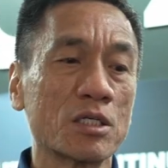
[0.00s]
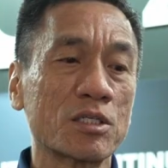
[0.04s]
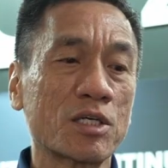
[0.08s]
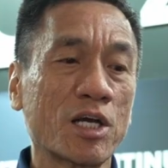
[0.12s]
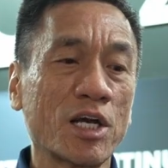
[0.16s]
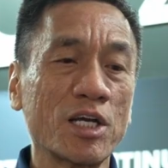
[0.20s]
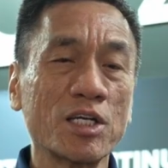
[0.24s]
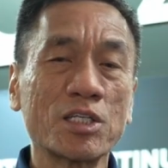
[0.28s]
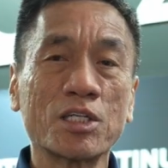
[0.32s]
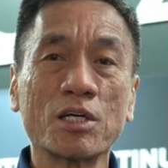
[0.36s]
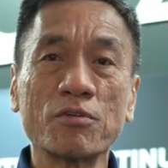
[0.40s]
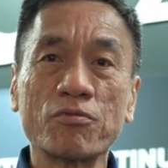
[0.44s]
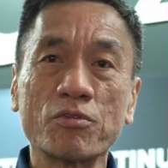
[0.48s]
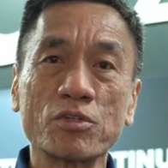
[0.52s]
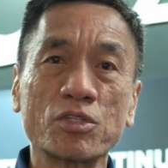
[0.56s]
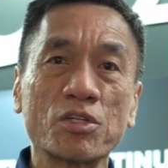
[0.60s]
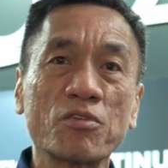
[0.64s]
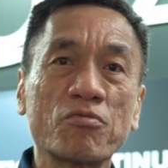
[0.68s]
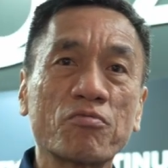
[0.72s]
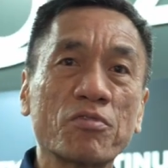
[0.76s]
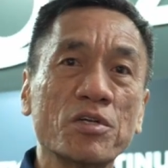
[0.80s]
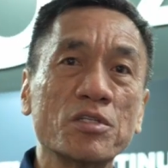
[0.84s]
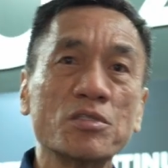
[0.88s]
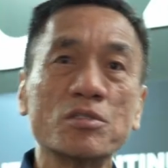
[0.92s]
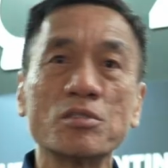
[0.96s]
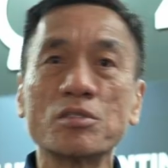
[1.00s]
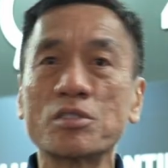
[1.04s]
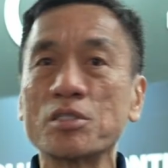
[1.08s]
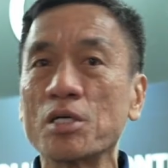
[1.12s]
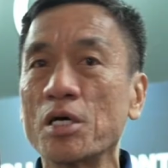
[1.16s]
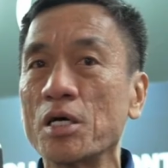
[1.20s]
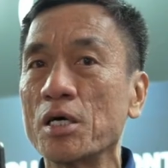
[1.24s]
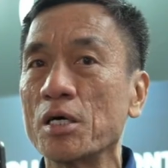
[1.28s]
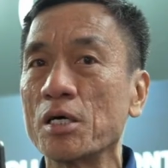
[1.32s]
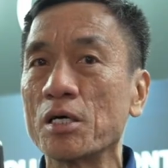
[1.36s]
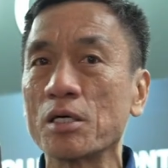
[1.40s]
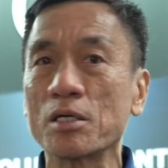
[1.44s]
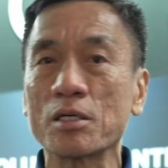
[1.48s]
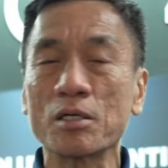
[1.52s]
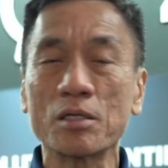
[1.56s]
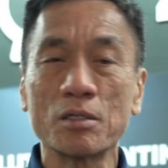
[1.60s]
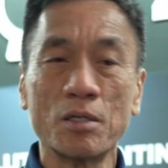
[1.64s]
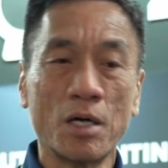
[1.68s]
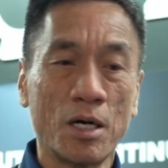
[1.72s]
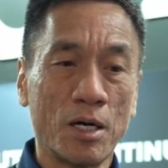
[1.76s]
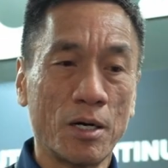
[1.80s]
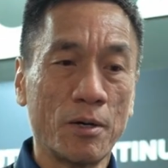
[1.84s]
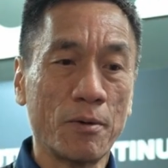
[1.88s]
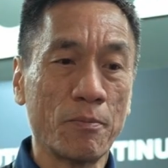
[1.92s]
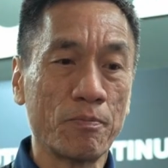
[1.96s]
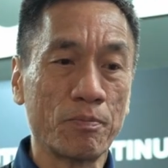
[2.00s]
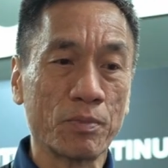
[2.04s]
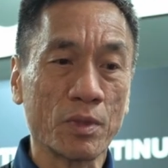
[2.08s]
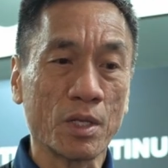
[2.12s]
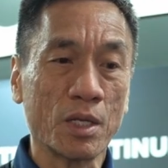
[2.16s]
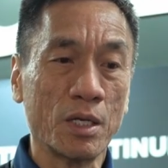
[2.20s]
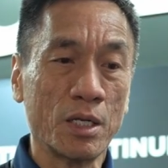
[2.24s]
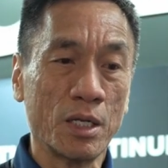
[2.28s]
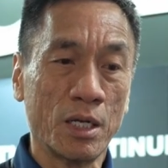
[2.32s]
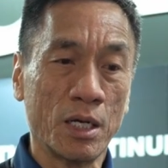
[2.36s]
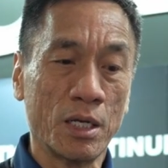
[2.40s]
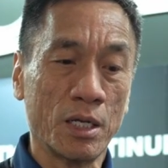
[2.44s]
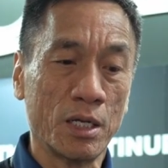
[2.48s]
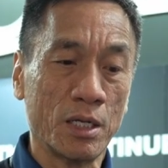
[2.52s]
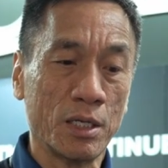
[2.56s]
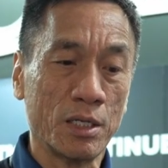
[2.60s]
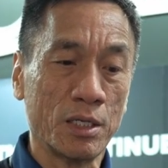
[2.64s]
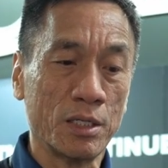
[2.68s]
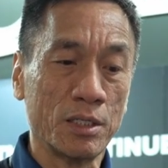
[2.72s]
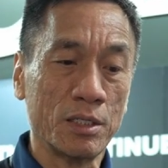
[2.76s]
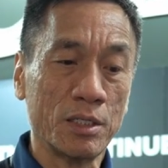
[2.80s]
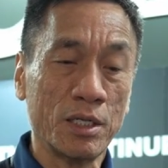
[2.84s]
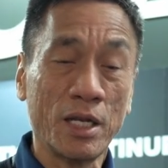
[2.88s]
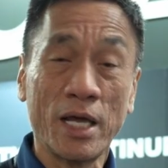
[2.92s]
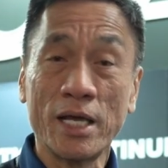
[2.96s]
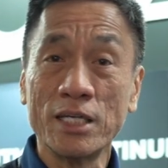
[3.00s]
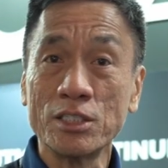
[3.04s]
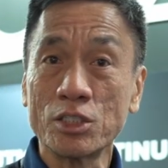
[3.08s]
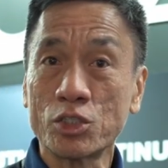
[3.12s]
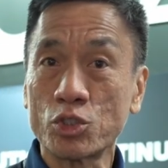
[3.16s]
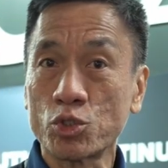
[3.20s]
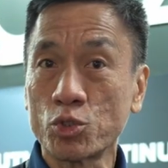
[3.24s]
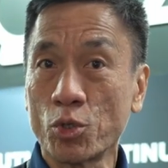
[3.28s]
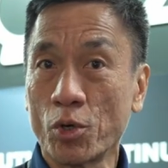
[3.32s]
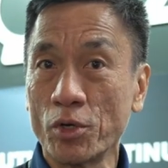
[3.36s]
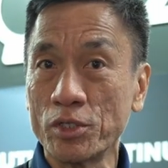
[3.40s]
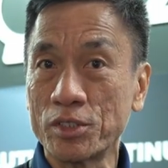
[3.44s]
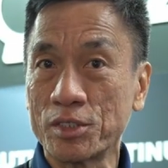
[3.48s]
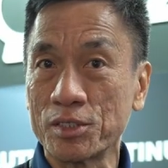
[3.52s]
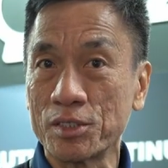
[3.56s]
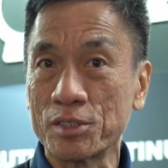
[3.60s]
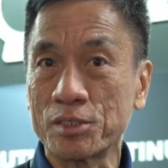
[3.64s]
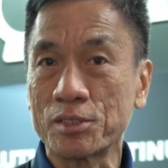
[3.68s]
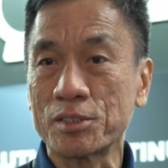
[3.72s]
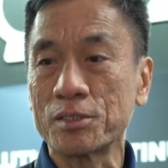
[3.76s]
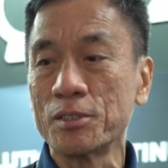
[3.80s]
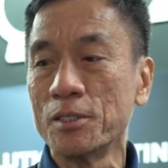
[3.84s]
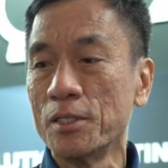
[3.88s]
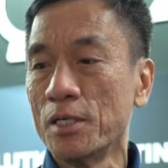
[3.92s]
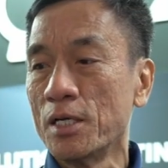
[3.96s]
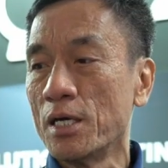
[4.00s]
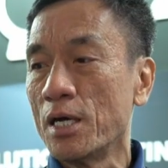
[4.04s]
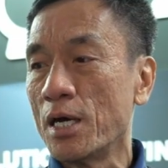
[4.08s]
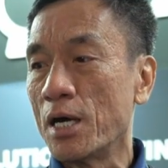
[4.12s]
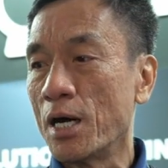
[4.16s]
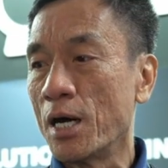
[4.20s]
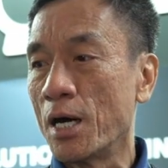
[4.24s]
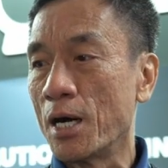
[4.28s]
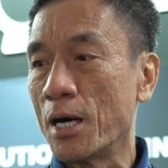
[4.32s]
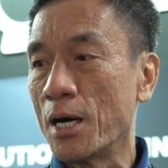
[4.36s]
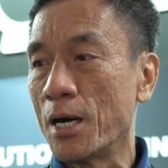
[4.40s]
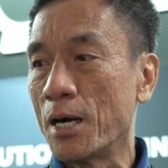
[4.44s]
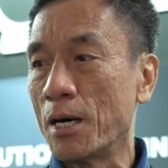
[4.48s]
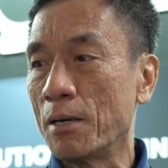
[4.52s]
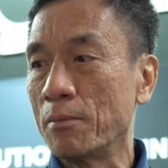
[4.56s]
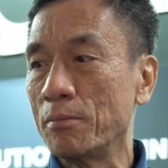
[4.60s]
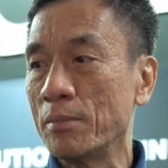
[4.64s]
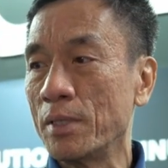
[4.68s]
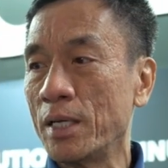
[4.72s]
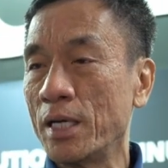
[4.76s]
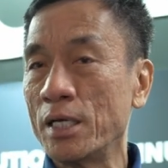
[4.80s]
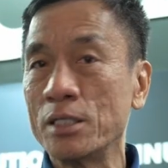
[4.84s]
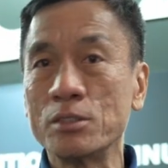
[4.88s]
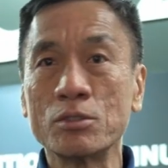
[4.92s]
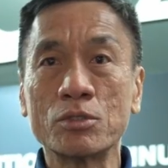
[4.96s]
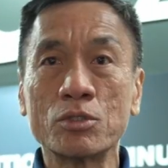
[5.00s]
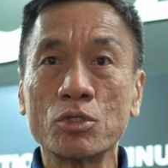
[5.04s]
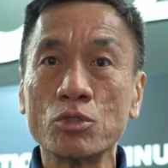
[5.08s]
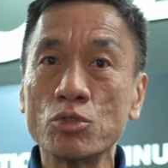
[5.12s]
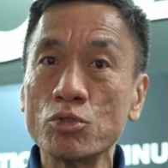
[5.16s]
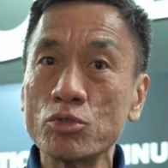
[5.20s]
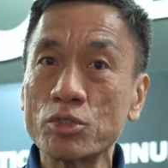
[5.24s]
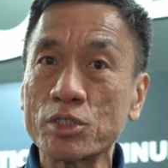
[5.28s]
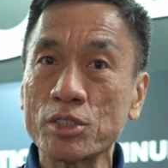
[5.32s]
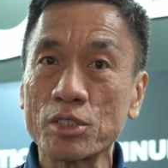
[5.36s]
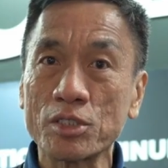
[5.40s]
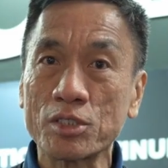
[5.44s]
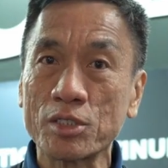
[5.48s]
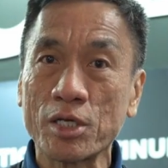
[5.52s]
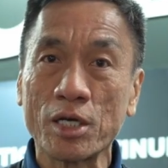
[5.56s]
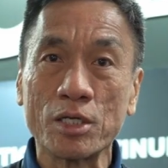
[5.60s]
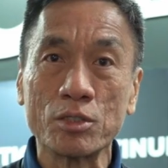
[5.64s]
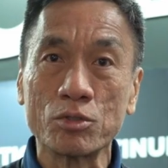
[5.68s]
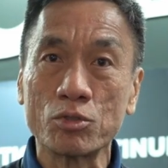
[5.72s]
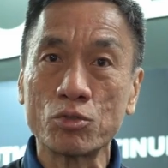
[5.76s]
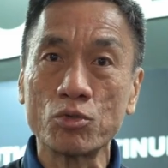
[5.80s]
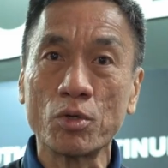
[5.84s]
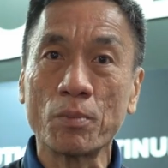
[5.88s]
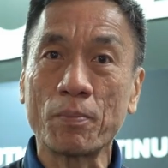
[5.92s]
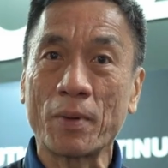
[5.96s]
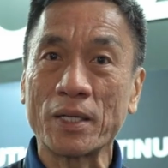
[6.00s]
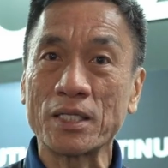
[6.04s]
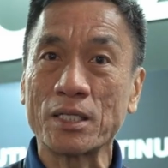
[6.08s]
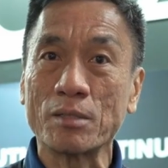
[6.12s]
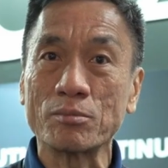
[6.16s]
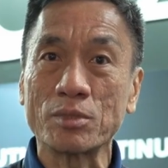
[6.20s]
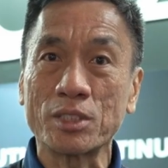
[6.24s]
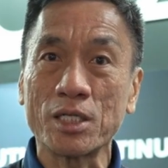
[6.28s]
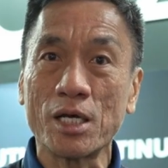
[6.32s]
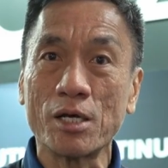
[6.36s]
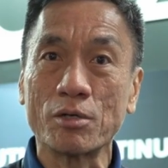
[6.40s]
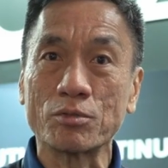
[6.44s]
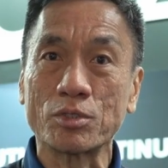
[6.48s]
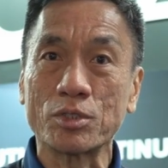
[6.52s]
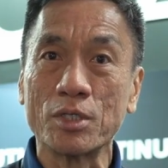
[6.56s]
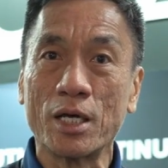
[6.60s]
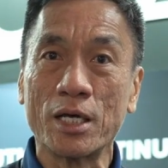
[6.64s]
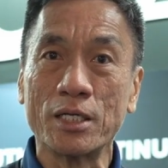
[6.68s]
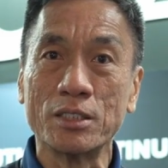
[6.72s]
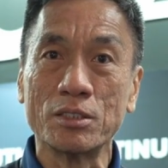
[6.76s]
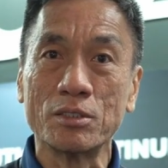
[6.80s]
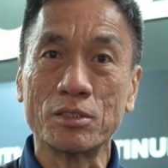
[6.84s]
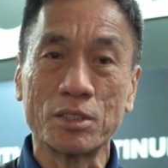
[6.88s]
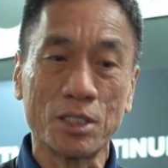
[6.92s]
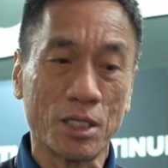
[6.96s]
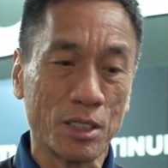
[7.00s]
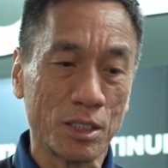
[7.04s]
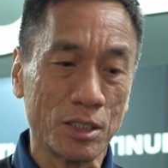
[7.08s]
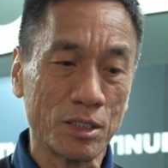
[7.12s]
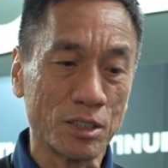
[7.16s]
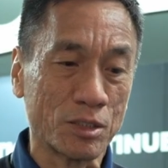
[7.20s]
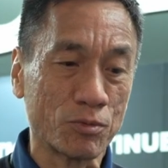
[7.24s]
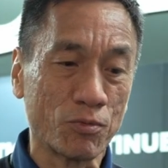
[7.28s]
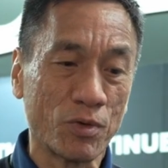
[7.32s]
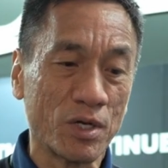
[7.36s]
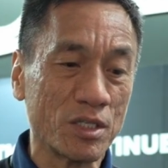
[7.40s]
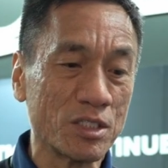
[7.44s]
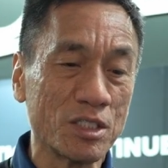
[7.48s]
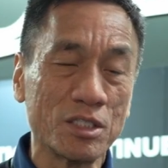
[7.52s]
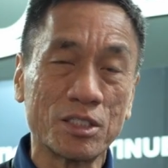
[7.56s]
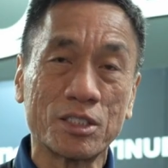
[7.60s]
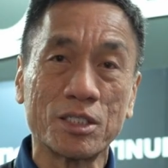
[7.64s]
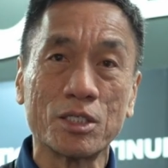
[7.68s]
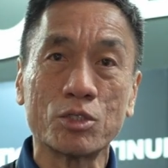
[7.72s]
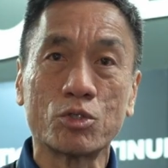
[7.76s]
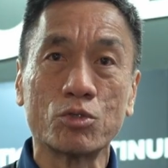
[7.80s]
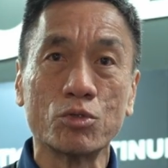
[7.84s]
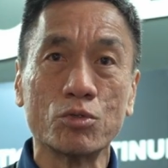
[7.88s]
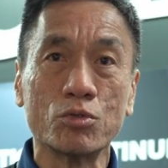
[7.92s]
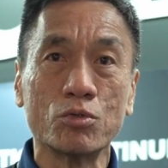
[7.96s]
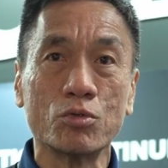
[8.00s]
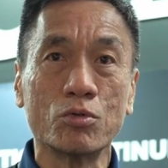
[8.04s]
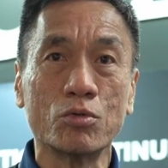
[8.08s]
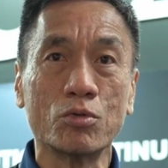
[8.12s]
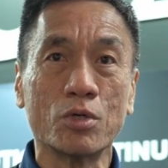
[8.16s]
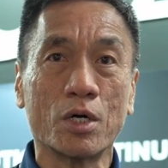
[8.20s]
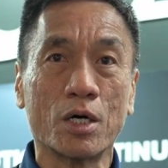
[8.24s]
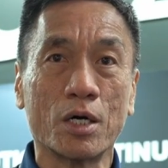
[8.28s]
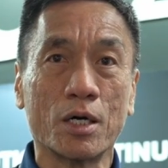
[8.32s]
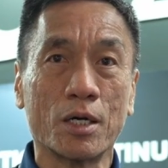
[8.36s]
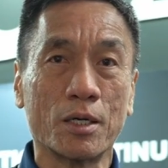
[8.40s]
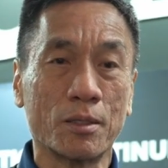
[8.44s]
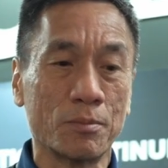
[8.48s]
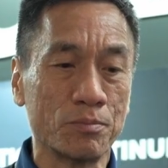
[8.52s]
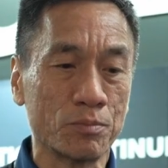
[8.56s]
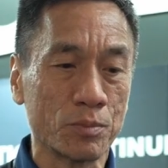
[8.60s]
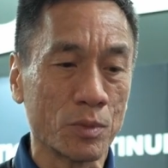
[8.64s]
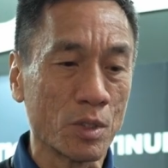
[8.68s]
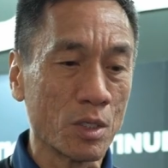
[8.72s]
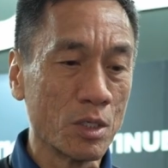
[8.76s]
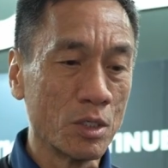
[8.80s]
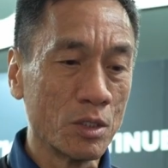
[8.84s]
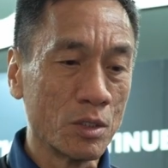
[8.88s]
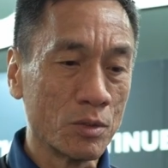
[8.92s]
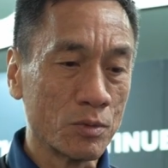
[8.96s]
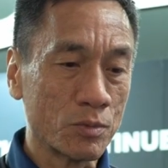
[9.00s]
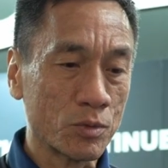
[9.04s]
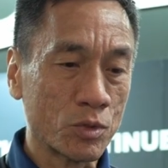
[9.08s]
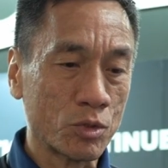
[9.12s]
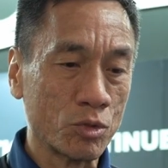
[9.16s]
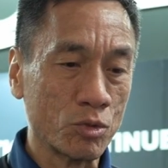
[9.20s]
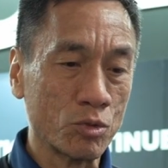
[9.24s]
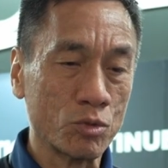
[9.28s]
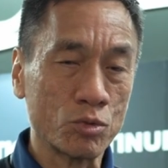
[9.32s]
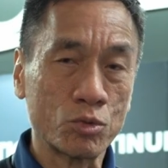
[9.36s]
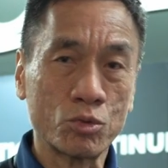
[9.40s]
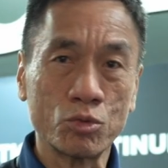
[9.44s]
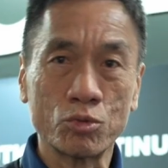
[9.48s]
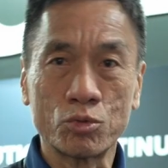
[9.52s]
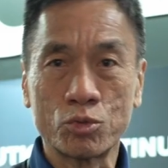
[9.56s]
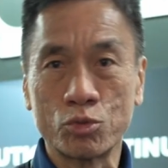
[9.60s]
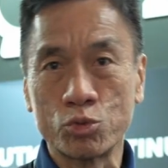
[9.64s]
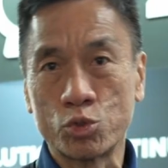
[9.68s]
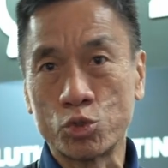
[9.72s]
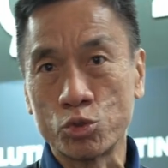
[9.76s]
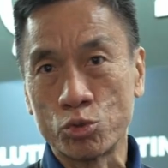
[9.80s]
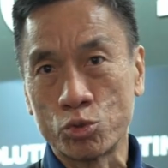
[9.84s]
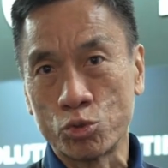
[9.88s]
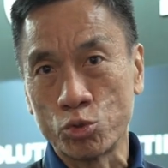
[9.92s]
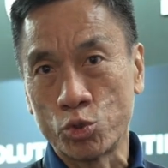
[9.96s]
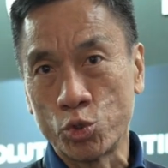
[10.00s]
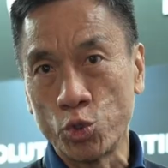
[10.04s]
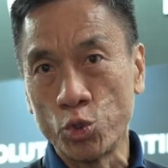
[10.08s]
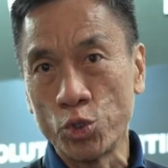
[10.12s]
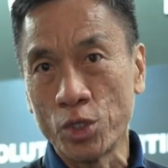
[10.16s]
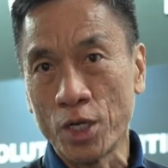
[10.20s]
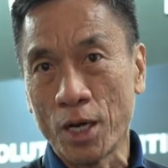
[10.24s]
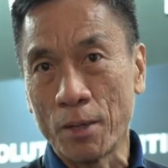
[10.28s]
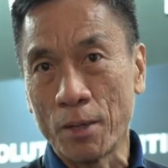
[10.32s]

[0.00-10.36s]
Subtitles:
cater for different lens choices, and the users can do it by themselves, and it's very easy to tune